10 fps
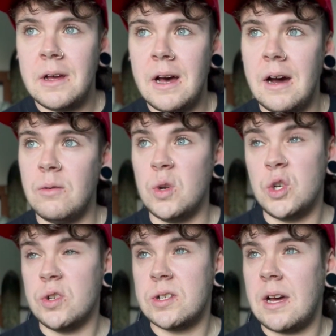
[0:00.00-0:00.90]
I would
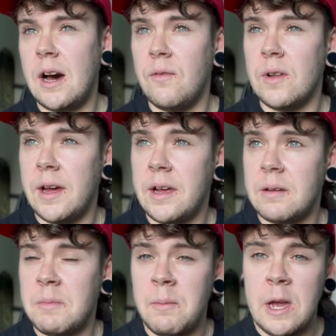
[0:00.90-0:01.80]
just have
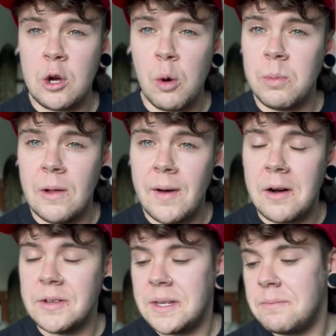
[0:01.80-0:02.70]
like maybe a couple of
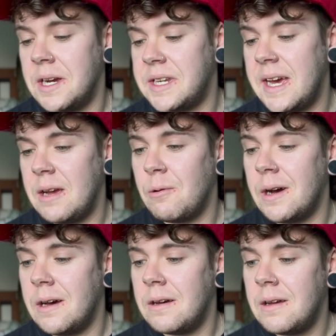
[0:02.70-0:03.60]
hours in my day
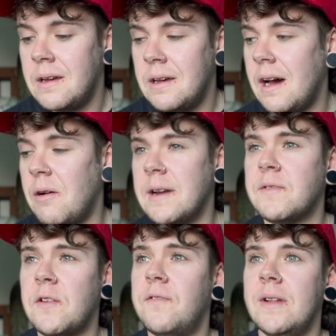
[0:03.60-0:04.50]
where I would
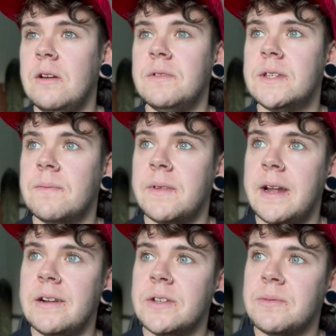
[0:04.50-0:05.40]
have to fill it with something
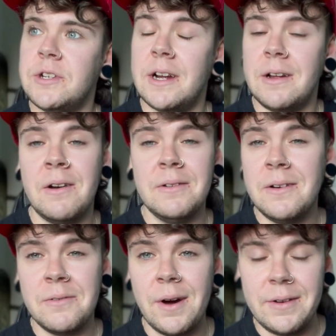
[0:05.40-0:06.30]
else, which I don't
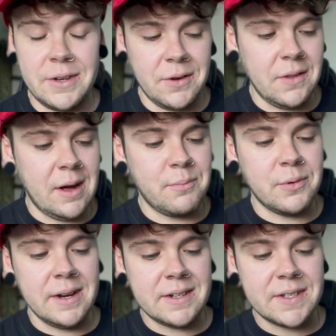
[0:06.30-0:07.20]
know what I'd do at that
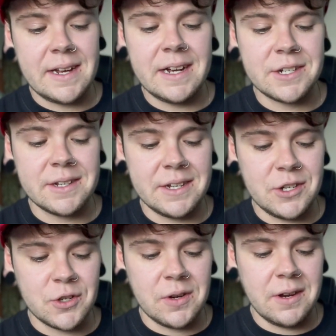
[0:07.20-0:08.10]
point, because I actually
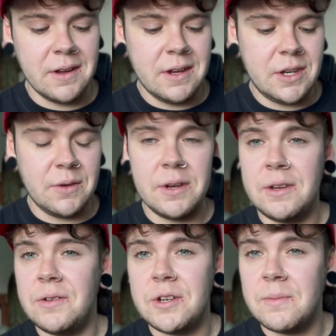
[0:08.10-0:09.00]
enjoy doing
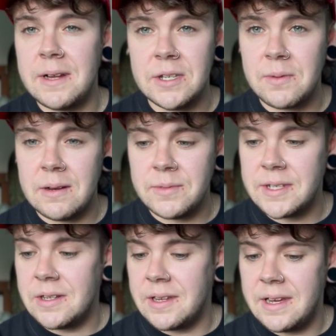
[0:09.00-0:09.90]
YouTube, hence why I'm
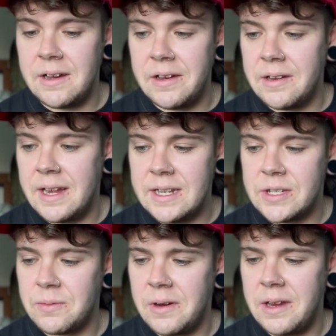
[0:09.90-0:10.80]
still here and
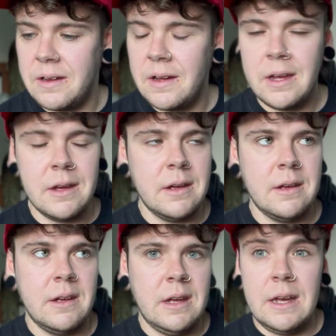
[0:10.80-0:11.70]
hence why
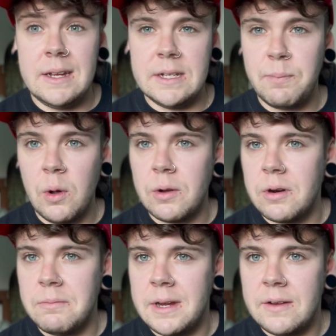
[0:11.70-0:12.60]
it's
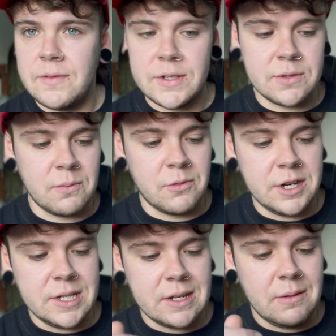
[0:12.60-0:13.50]
bothering me for some
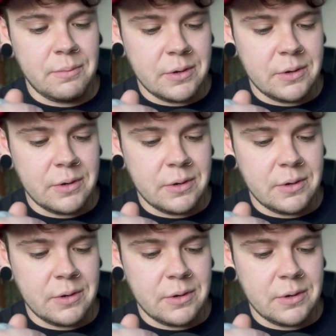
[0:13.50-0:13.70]
reason.